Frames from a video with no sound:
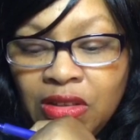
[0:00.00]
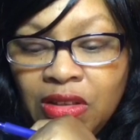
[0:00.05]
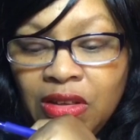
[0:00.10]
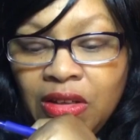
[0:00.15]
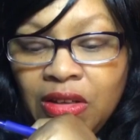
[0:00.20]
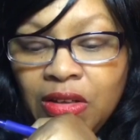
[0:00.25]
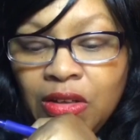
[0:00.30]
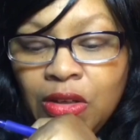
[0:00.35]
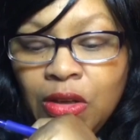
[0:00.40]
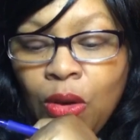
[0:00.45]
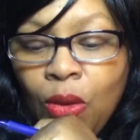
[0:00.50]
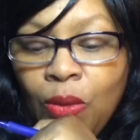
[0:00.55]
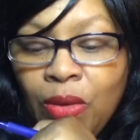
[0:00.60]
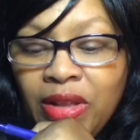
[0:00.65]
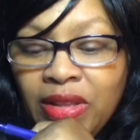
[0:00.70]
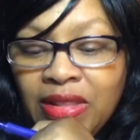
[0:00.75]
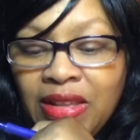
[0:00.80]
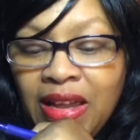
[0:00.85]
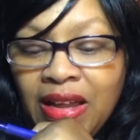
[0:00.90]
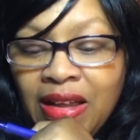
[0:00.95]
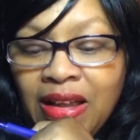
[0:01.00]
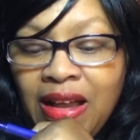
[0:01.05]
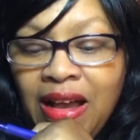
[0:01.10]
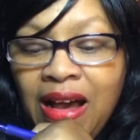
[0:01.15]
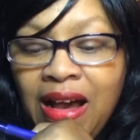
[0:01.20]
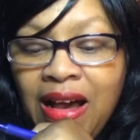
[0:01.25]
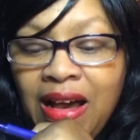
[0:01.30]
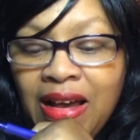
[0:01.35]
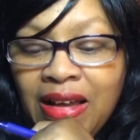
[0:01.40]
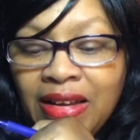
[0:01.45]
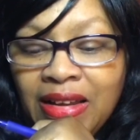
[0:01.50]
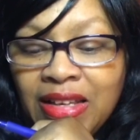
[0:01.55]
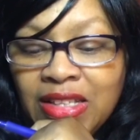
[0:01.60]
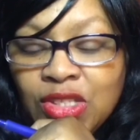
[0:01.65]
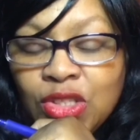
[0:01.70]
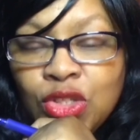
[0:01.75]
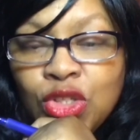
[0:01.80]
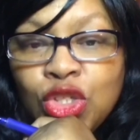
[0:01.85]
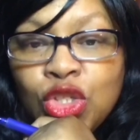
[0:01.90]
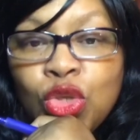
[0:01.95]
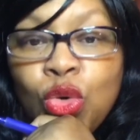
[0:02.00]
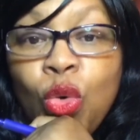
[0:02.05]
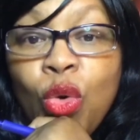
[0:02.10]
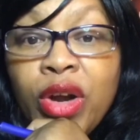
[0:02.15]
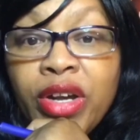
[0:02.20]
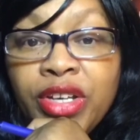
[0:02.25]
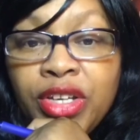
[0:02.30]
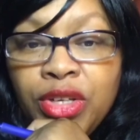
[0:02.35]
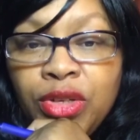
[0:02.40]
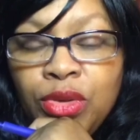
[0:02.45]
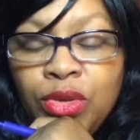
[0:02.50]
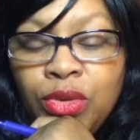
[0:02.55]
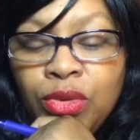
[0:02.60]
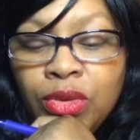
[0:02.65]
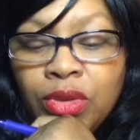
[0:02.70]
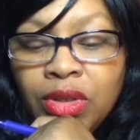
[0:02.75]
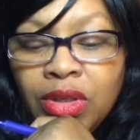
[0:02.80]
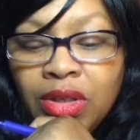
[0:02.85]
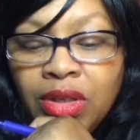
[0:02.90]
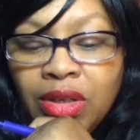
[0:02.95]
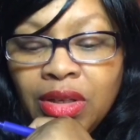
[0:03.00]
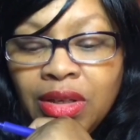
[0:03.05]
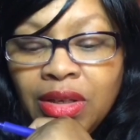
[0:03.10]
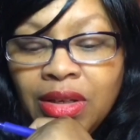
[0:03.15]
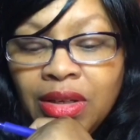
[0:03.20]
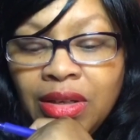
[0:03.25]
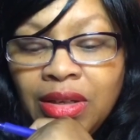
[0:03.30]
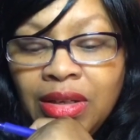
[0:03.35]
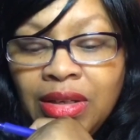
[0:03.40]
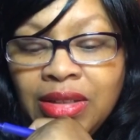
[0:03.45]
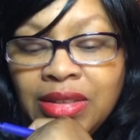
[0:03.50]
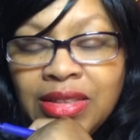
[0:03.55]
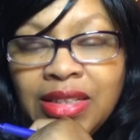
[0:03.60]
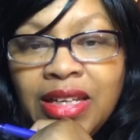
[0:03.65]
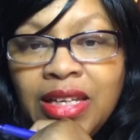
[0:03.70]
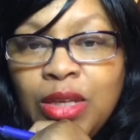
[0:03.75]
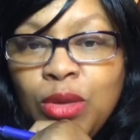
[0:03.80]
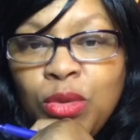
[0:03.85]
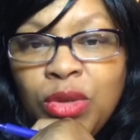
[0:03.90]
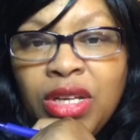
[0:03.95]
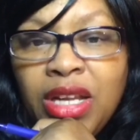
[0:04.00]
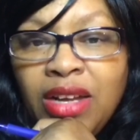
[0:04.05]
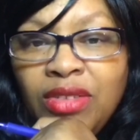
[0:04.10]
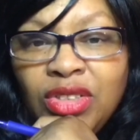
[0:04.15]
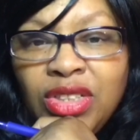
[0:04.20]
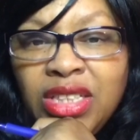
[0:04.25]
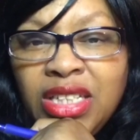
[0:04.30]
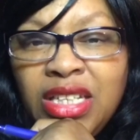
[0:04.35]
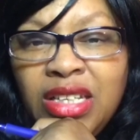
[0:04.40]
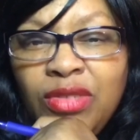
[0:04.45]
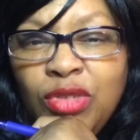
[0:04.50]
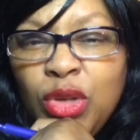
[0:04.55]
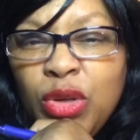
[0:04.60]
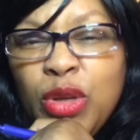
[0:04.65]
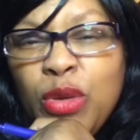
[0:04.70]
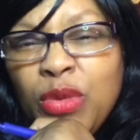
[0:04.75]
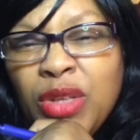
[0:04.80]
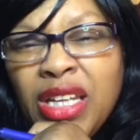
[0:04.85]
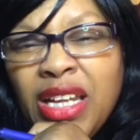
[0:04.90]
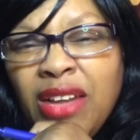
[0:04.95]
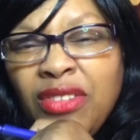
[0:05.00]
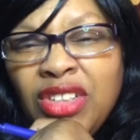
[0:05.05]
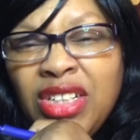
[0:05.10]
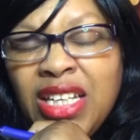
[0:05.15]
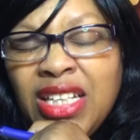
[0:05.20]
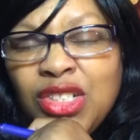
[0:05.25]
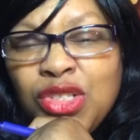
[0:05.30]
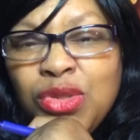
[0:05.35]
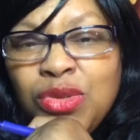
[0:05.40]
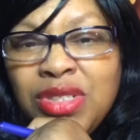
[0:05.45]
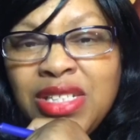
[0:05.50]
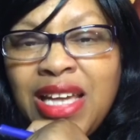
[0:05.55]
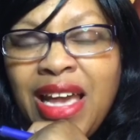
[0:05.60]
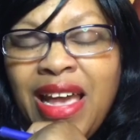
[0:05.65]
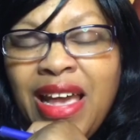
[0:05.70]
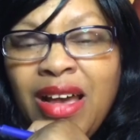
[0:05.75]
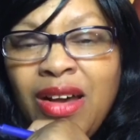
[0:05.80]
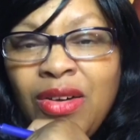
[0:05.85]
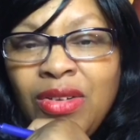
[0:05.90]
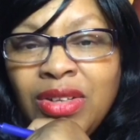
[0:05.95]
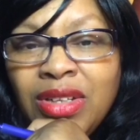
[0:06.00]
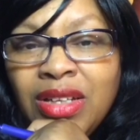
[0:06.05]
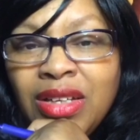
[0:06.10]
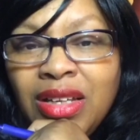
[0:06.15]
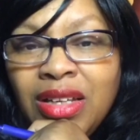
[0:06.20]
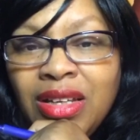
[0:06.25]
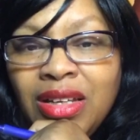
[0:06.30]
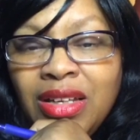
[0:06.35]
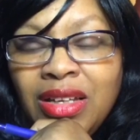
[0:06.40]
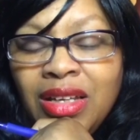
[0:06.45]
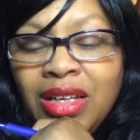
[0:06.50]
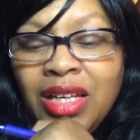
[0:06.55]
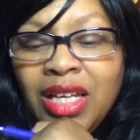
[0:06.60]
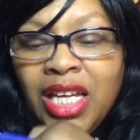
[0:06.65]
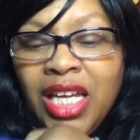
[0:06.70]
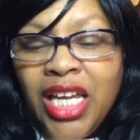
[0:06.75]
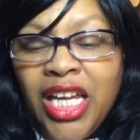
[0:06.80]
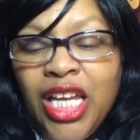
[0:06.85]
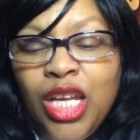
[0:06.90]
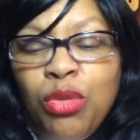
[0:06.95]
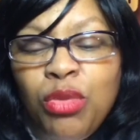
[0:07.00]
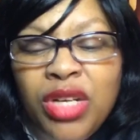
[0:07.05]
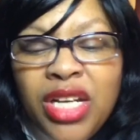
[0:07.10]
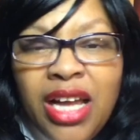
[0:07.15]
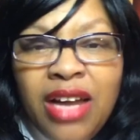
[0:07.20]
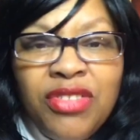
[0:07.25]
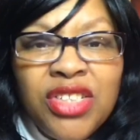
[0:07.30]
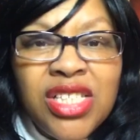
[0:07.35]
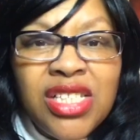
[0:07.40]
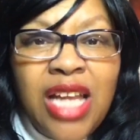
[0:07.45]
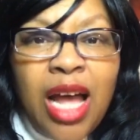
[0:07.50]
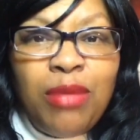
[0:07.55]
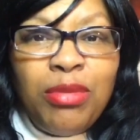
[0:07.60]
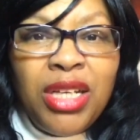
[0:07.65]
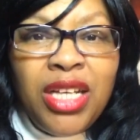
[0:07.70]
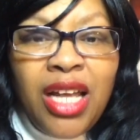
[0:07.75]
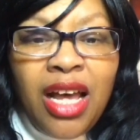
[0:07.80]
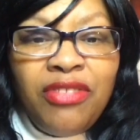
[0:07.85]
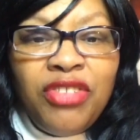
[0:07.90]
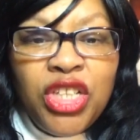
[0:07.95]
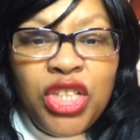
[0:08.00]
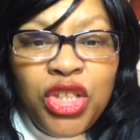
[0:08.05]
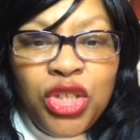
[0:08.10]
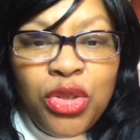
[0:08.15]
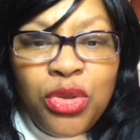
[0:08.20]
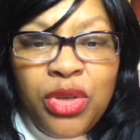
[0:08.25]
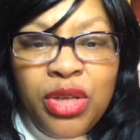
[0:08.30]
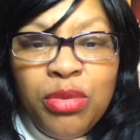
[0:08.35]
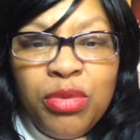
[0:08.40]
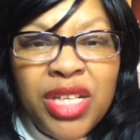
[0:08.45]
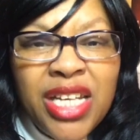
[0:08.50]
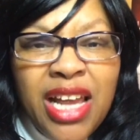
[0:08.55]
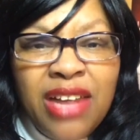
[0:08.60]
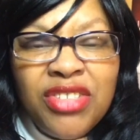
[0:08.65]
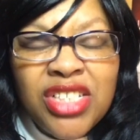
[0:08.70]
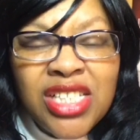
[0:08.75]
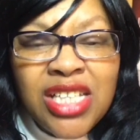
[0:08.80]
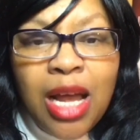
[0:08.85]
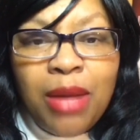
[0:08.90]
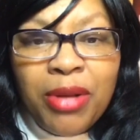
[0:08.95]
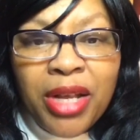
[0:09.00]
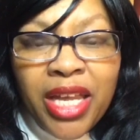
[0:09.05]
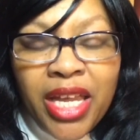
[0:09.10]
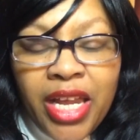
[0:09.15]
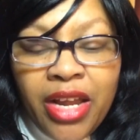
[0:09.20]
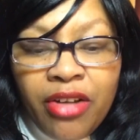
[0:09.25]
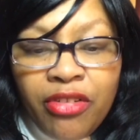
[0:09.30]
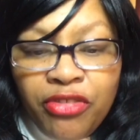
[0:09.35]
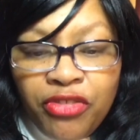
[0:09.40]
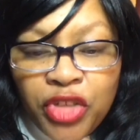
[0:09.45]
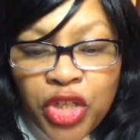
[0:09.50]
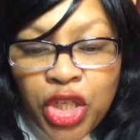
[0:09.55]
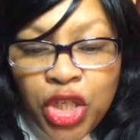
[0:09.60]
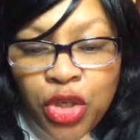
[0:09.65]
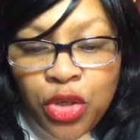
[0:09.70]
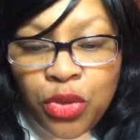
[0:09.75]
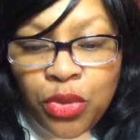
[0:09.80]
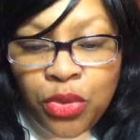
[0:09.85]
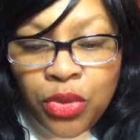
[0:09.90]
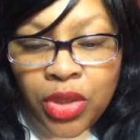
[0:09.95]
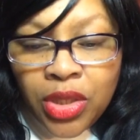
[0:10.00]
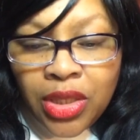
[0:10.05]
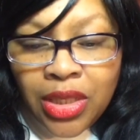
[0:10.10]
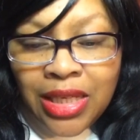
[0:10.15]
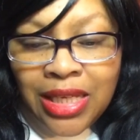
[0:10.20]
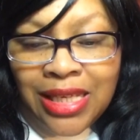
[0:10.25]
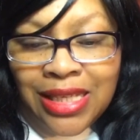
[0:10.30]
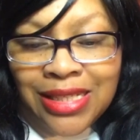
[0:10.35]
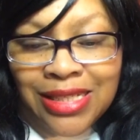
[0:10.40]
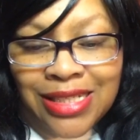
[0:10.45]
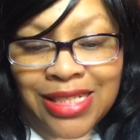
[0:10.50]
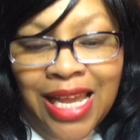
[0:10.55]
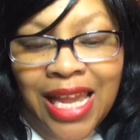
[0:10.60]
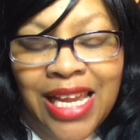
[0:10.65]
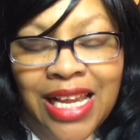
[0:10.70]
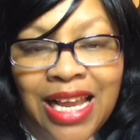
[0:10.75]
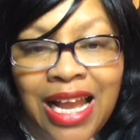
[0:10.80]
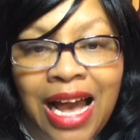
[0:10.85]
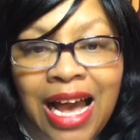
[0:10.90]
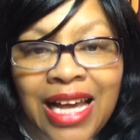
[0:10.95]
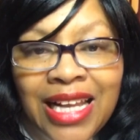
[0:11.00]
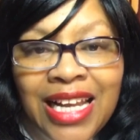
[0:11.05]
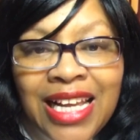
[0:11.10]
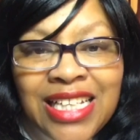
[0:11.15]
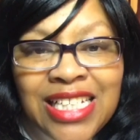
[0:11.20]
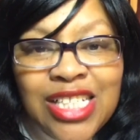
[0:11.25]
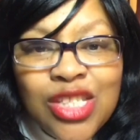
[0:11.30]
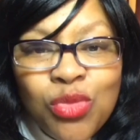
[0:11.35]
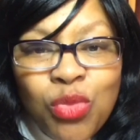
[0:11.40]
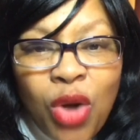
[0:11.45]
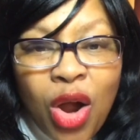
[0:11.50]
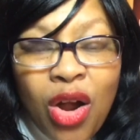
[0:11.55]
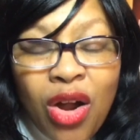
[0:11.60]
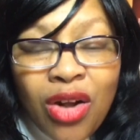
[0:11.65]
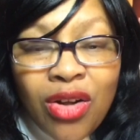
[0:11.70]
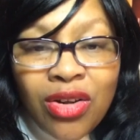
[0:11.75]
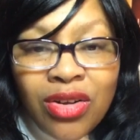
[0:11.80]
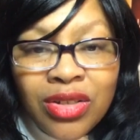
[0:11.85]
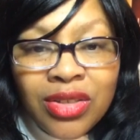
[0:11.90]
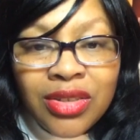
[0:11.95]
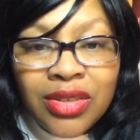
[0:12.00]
knowing that god has assured you that he will never leave you he will never let you down he will never stop loving you he will never stop caring for you take god at his word